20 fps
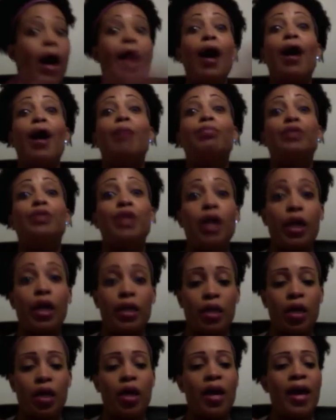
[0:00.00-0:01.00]
I'm done.
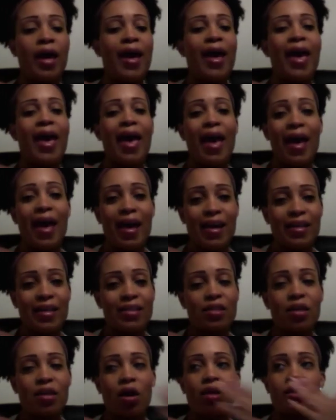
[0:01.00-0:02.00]

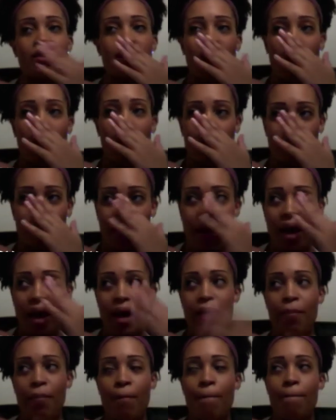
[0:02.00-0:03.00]
And on top of
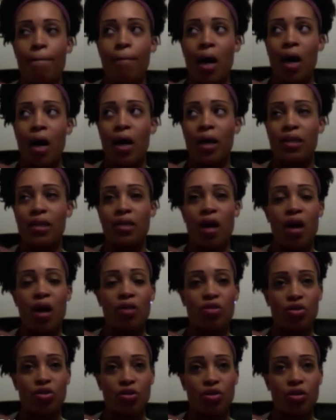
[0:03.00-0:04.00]
that, my
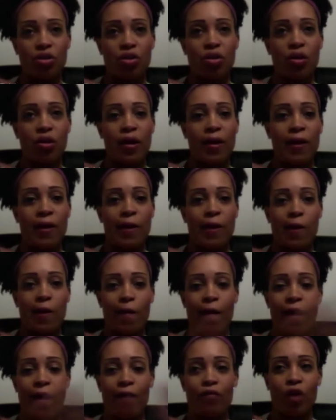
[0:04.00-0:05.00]
doctor,
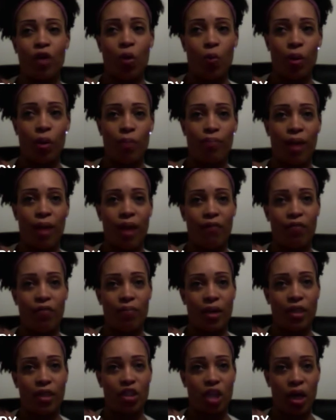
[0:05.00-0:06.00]
after I went back for
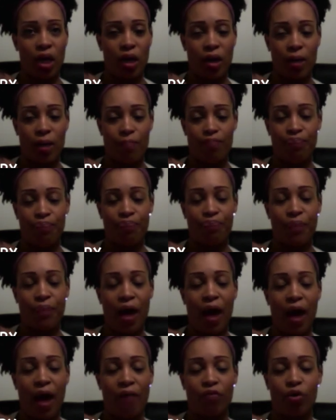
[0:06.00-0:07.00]
my checkup
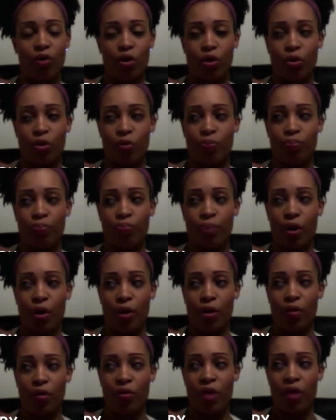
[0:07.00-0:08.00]
after
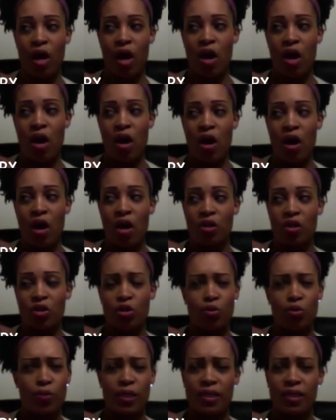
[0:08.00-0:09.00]
birth,
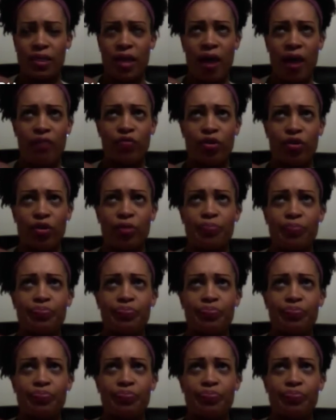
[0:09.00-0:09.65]
2 weeks after,